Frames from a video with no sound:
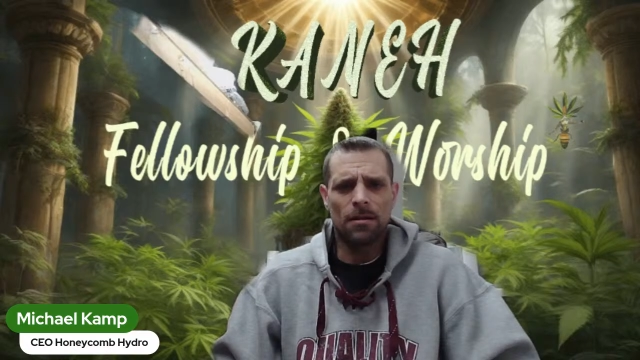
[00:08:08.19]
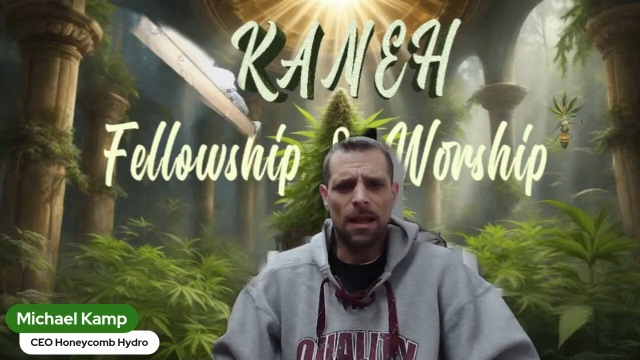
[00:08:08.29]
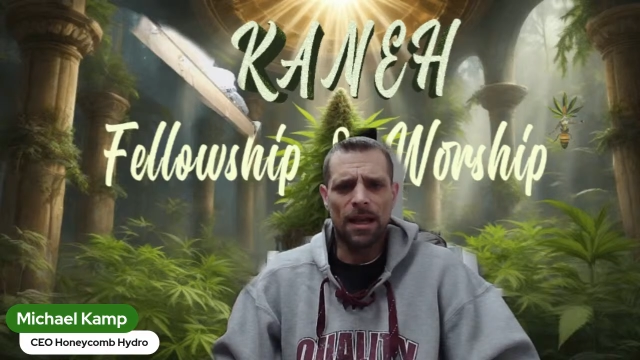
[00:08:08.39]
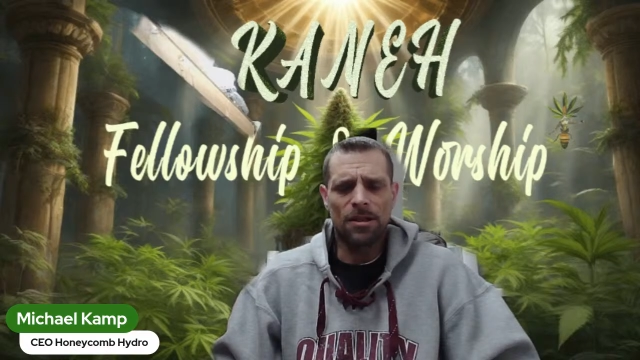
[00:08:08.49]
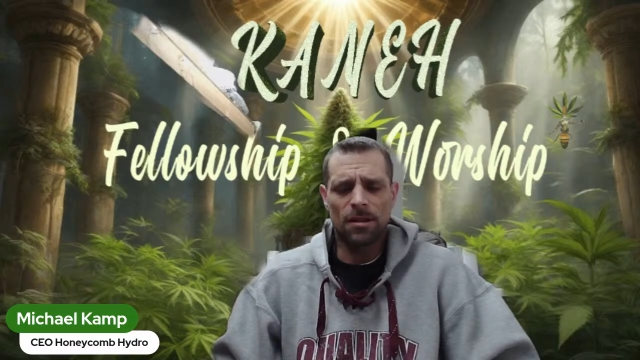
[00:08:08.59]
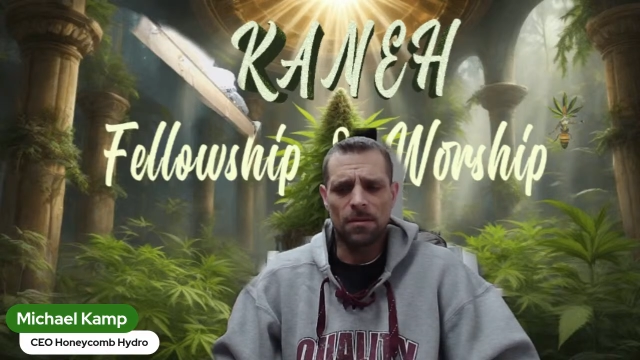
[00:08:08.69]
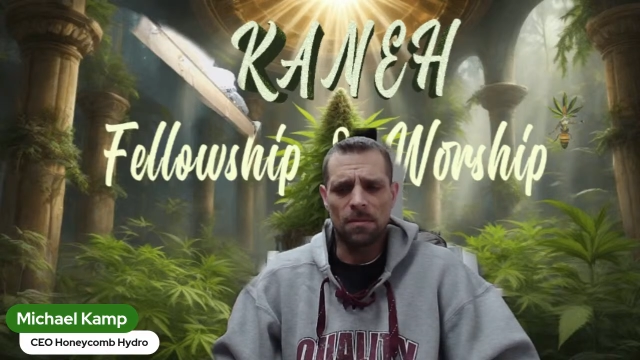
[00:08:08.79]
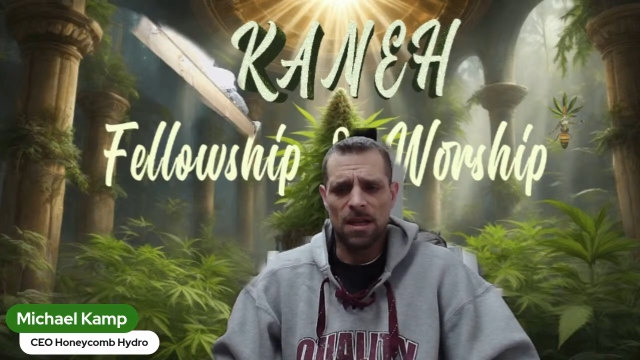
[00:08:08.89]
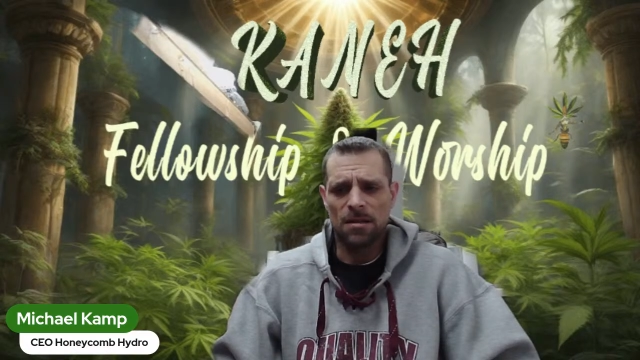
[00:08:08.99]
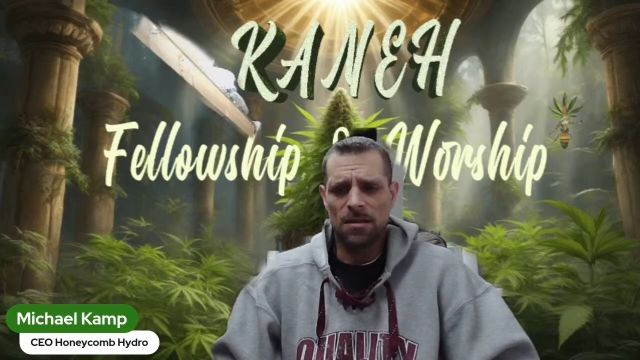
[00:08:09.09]
actually
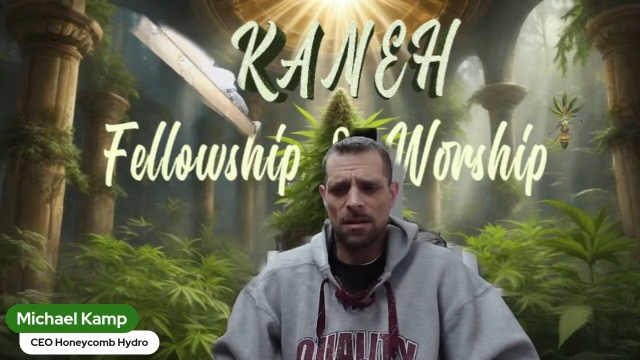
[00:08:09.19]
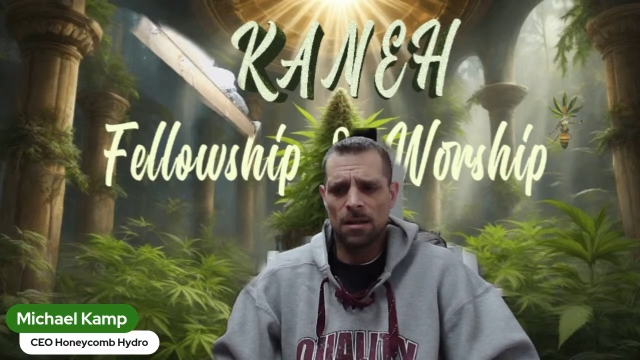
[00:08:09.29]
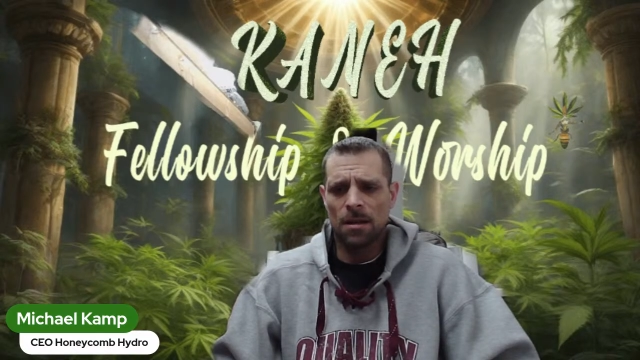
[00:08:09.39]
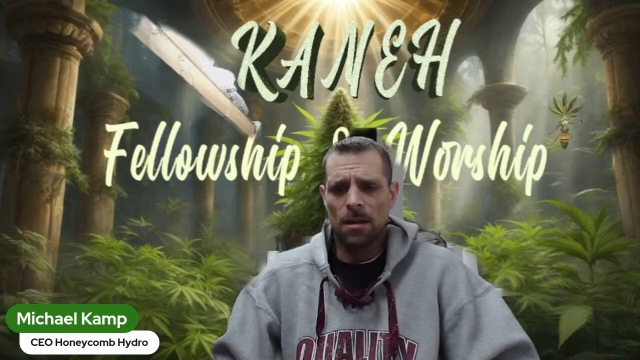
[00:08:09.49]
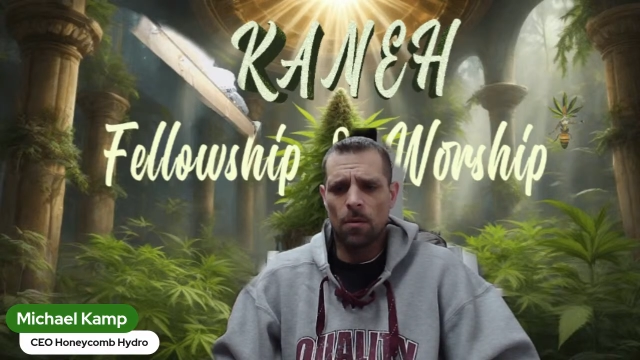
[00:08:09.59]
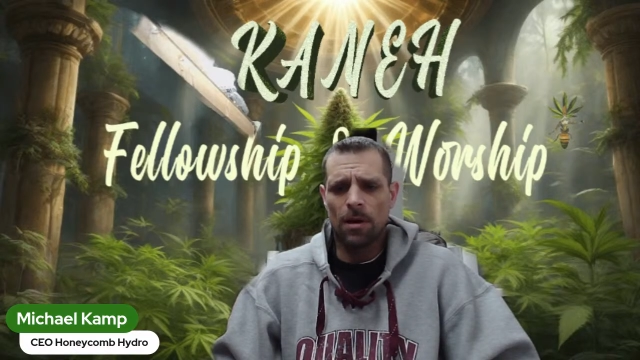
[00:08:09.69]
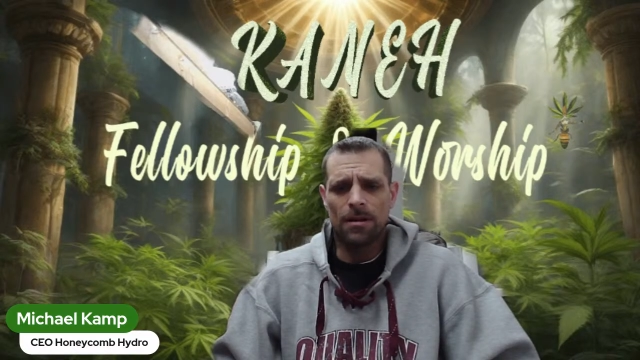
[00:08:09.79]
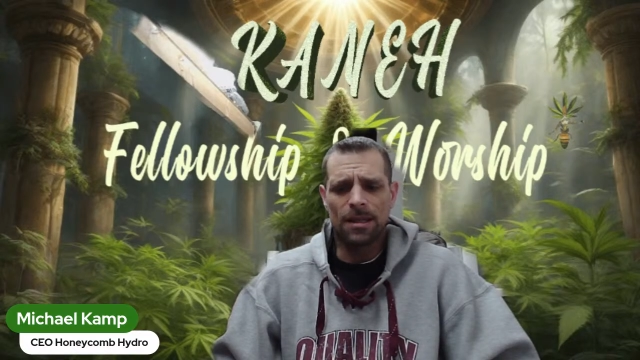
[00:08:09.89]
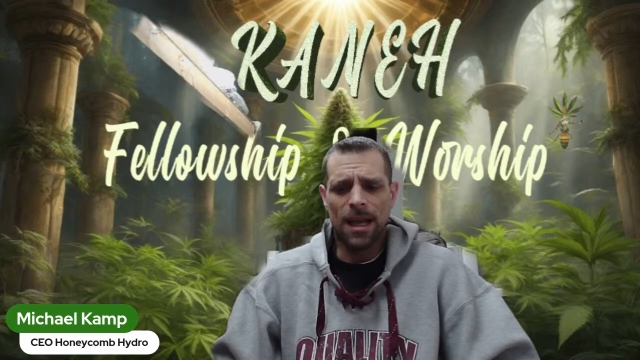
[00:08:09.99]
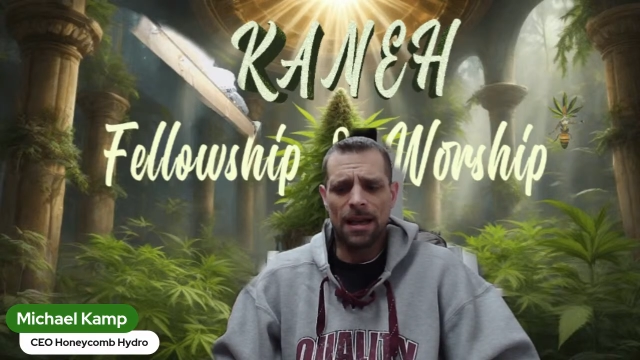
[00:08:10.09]
means, where
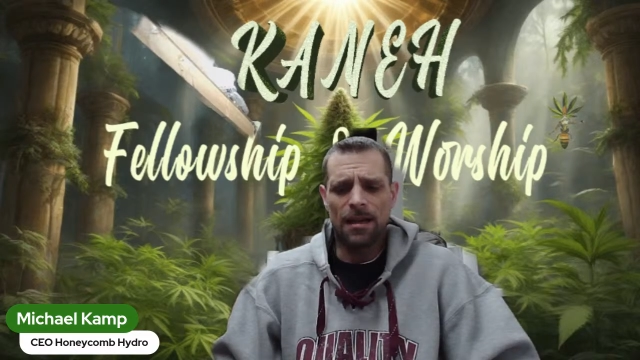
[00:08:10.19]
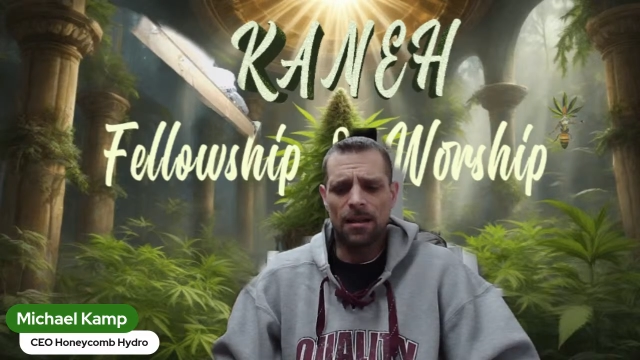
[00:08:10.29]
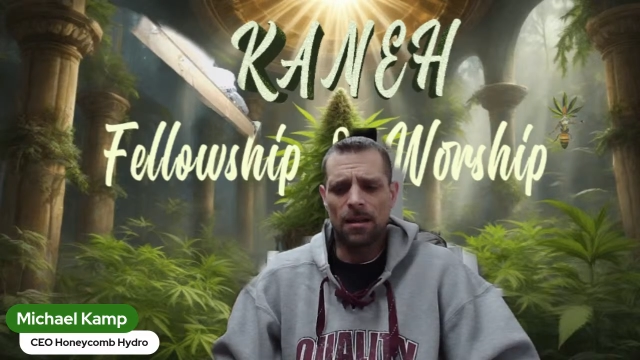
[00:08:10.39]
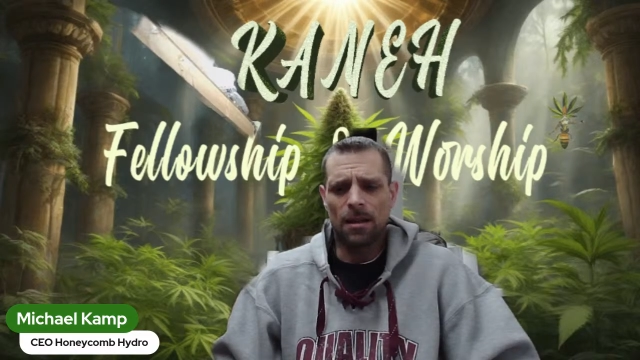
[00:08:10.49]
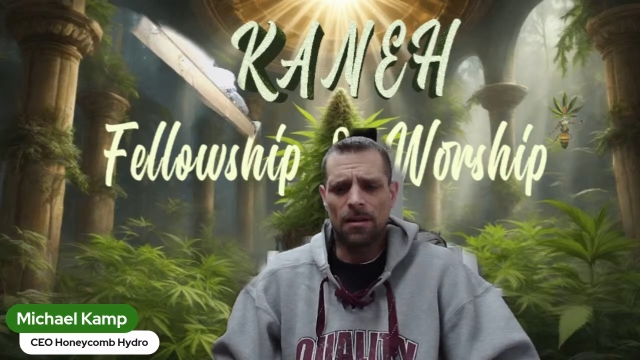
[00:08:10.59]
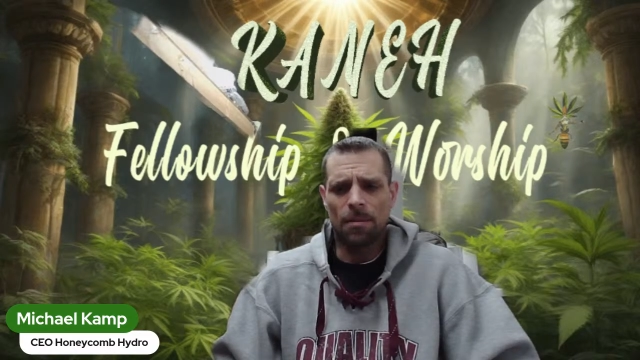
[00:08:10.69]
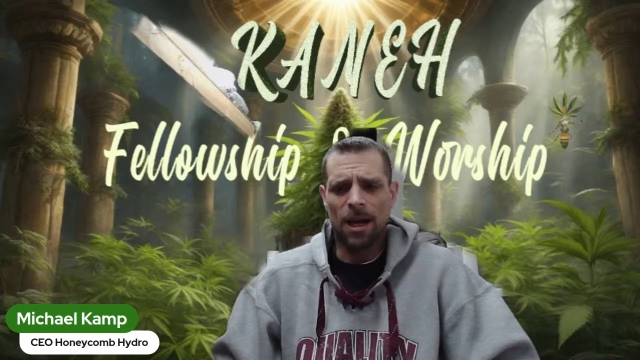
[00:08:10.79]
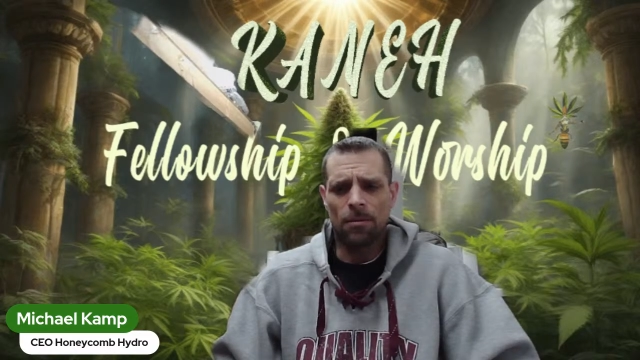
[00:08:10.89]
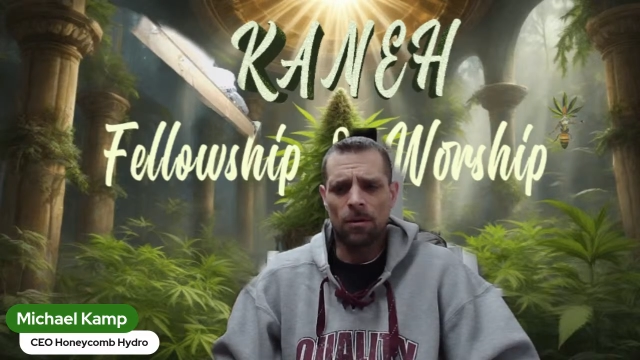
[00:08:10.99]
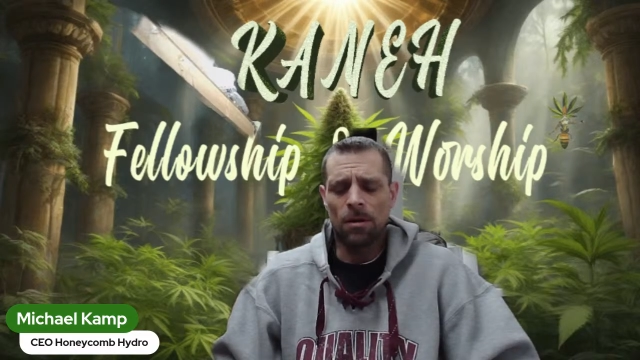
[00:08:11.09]
it's at in the
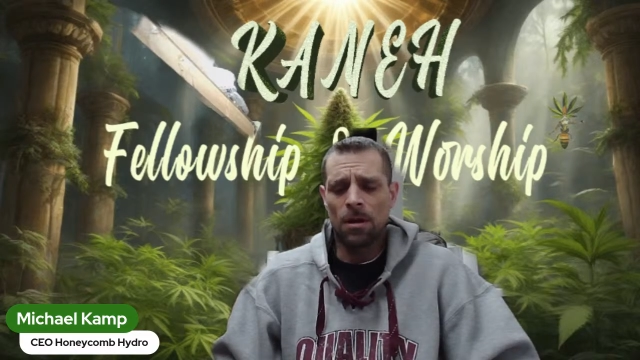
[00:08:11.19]
Bible,